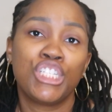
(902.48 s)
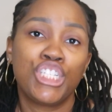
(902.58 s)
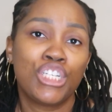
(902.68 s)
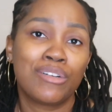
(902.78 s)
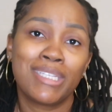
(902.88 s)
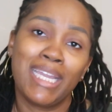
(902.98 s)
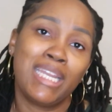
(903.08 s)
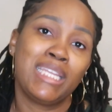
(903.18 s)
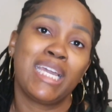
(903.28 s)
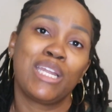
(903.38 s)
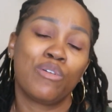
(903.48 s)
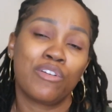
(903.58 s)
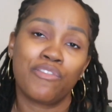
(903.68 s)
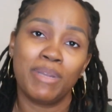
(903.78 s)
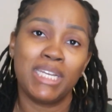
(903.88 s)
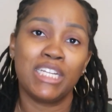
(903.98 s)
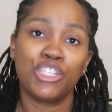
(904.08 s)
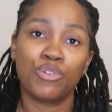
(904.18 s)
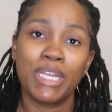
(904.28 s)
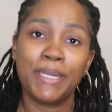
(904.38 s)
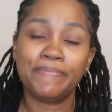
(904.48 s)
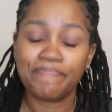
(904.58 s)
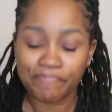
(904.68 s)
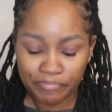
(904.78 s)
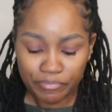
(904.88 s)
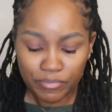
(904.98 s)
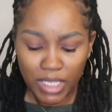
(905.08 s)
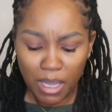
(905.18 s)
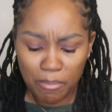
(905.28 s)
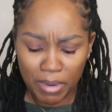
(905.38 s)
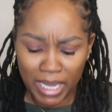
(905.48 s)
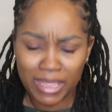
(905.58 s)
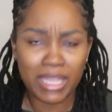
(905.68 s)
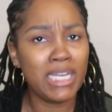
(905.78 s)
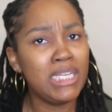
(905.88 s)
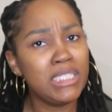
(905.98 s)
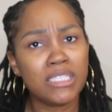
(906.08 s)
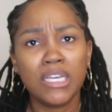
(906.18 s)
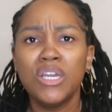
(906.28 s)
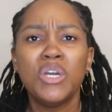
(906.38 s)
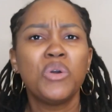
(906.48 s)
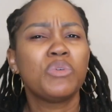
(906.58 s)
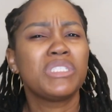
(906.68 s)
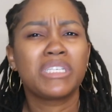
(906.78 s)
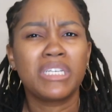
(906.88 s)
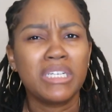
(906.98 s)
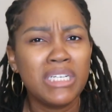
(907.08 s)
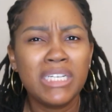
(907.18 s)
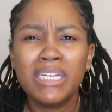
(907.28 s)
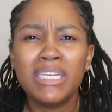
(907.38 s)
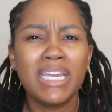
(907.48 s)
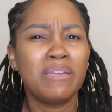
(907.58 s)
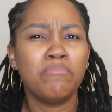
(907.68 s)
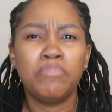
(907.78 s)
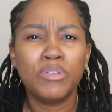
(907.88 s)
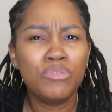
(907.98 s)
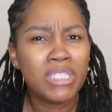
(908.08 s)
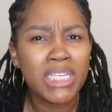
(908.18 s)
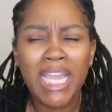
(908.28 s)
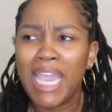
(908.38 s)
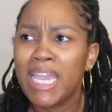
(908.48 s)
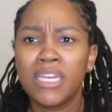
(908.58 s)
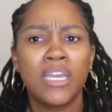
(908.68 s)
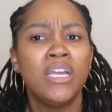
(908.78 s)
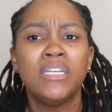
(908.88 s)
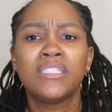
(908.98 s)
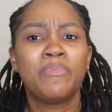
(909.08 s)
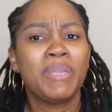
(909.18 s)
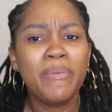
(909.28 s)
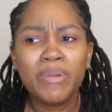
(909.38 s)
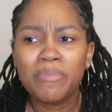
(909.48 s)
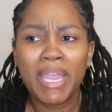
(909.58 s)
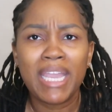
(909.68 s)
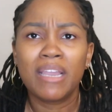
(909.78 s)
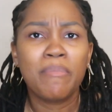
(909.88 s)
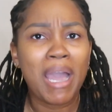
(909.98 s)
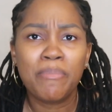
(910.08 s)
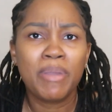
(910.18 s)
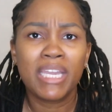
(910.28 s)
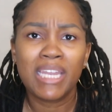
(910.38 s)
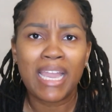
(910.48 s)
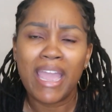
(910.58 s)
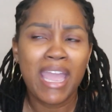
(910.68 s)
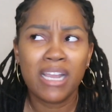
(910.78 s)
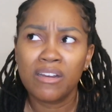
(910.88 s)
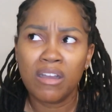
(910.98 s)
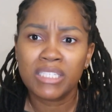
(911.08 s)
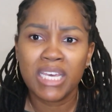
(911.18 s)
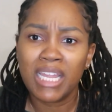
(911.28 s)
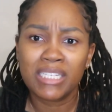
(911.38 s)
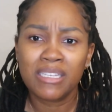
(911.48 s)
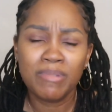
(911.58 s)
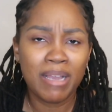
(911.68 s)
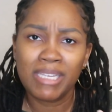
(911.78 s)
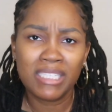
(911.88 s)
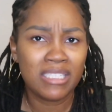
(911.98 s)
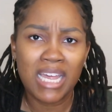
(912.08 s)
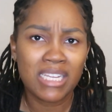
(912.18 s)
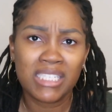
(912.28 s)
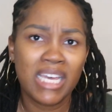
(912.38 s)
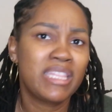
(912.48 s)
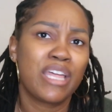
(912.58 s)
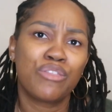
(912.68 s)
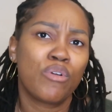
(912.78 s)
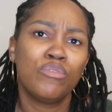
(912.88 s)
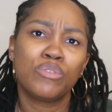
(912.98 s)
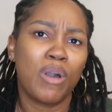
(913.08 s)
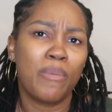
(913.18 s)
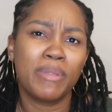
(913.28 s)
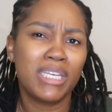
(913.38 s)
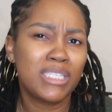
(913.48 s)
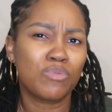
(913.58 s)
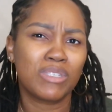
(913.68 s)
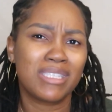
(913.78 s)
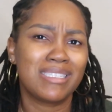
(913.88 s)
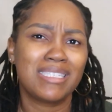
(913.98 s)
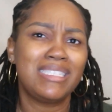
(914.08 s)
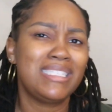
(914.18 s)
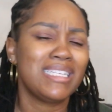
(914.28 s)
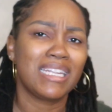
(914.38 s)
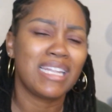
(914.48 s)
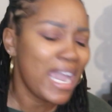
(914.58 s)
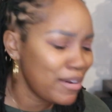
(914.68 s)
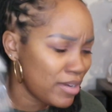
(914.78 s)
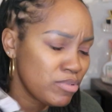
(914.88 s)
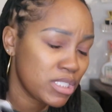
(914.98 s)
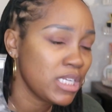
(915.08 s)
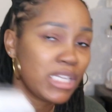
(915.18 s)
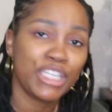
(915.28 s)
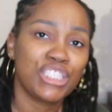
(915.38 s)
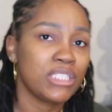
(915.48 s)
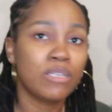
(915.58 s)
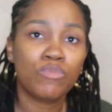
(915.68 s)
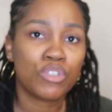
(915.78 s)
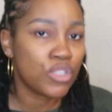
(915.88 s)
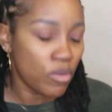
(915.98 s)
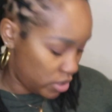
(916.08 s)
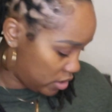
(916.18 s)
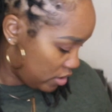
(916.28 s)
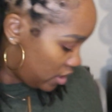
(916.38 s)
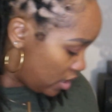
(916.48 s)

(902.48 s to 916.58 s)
and sugar than anything in order for me to enjoy it. But this was good and boozy, and to be able to make, in my opinion, like an eggnog scent, like sometimes that's not a scent that throws well, but this was it was delicious. It was so good.